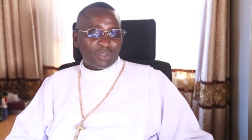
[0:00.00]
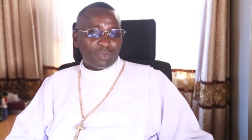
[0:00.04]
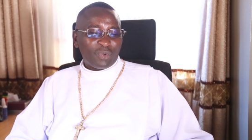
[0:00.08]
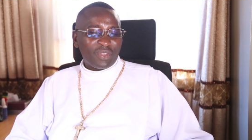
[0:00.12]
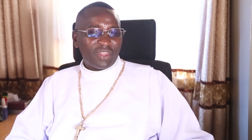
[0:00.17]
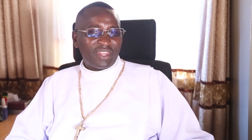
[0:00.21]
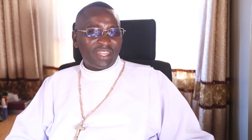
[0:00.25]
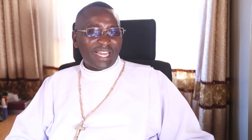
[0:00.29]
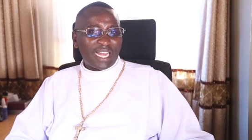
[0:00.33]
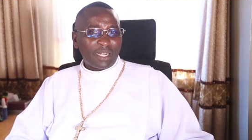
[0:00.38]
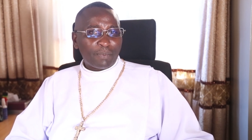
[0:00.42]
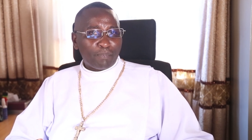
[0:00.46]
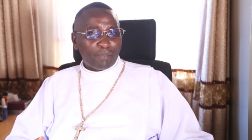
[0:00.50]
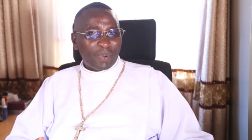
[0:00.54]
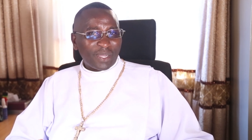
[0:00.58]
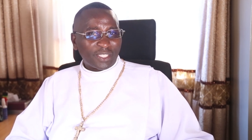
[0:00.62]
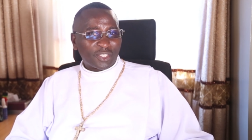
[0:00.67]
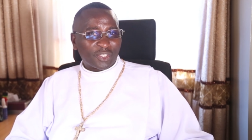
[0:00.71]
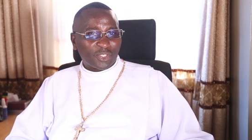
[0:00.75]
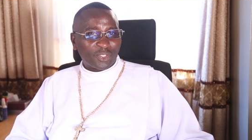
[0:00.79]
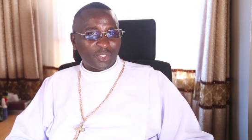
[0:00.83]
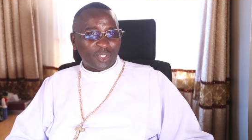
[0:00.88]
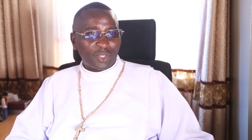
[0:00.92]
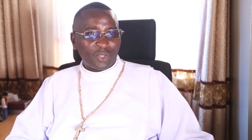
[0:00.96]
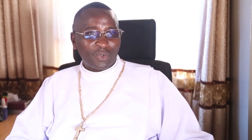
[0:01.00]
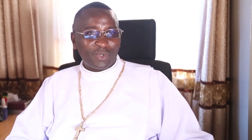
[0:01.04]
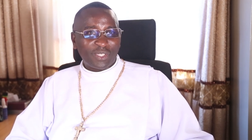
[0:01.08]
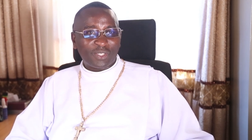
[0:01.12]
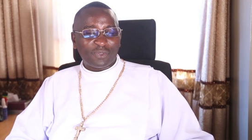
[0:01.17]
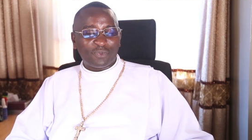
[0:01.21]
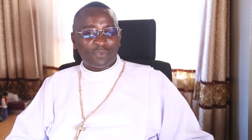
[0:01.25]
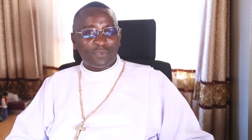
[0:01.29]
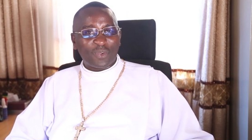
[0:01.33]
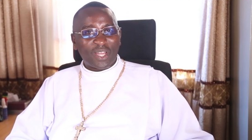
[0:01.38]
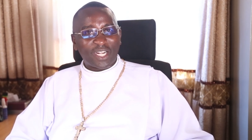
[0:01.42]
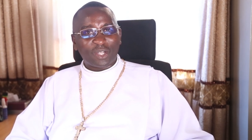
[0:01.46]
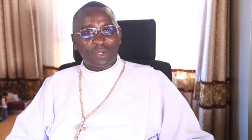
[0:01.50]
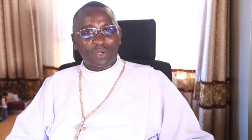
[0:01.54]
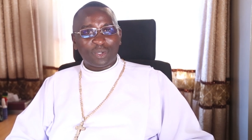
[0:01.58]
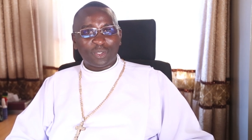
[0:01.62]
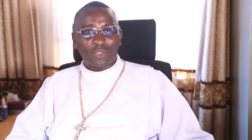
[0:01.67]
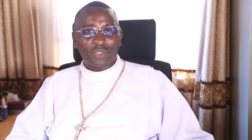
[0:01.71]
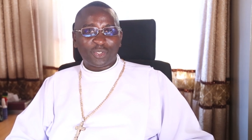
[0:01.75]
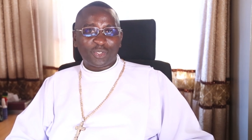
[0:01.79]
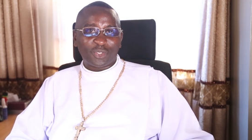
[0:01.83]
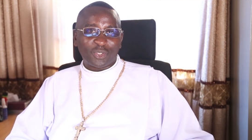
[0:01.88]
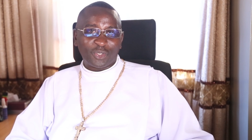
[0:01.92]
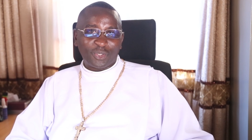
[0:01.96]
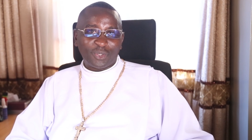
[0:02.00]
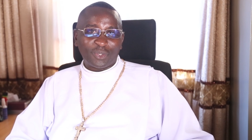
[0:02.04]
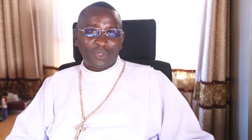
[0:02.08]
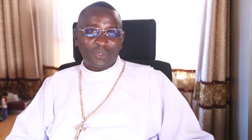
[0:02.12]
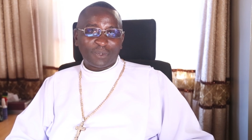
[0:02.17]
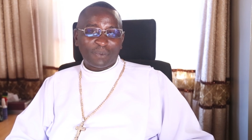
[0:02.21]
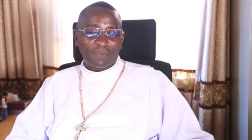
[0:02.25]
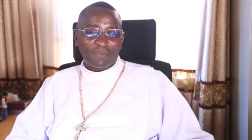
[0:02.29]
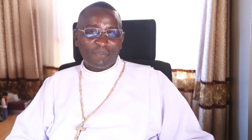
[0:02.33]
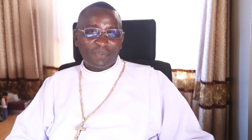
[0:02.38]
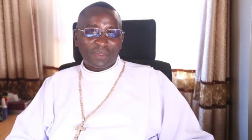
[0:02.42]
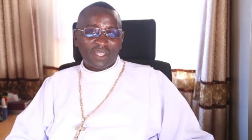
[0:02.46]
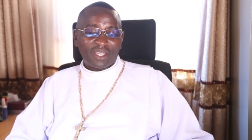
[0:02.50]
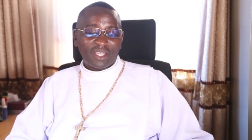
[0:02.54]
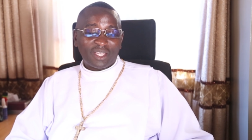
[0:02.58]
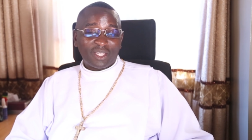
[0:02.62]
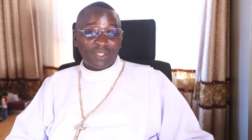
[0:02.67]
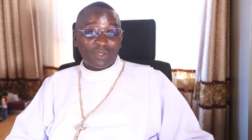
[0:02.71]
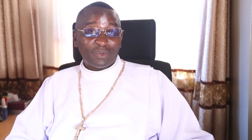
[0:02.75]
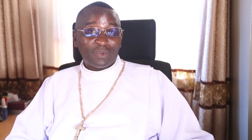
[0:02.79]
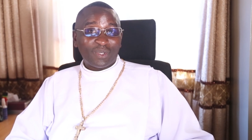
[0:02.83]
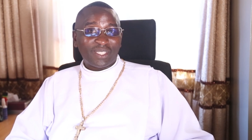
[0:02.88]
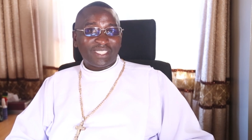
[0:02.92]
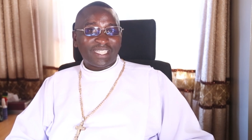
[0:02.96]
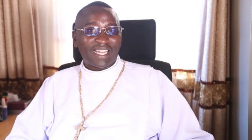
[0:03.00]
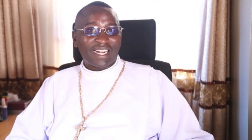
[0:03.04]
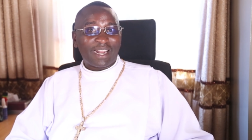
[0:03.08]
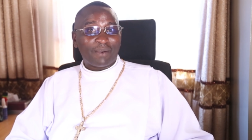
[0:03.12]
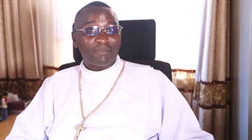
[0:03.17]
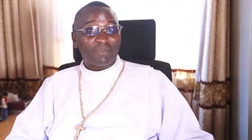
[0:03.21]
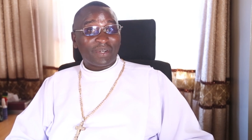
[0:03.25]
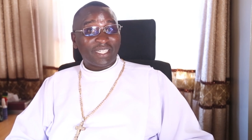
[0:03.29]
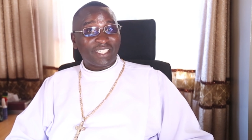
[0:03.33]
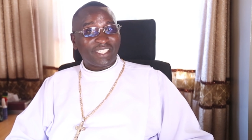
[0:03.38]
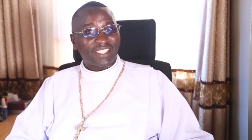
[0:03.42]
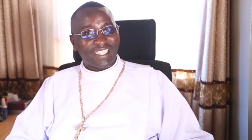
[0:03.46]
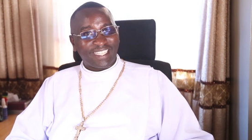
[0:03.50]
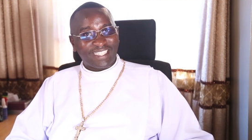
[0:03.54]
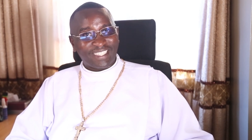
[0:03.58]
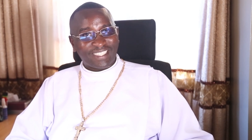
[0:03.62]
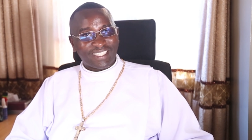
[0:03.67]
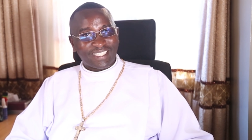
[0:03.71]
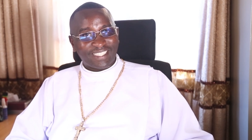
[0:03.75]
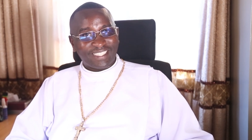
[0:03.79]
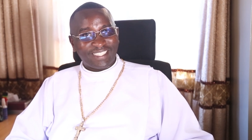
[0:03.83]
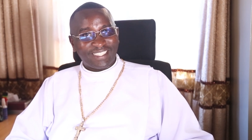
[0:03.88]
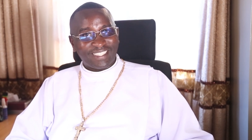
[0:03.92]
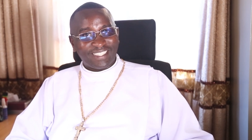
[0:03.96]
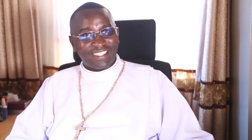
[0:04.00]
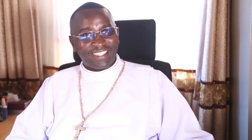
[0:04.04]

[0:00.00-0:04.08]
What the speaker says: with that person who is very close to you. We shall appreciate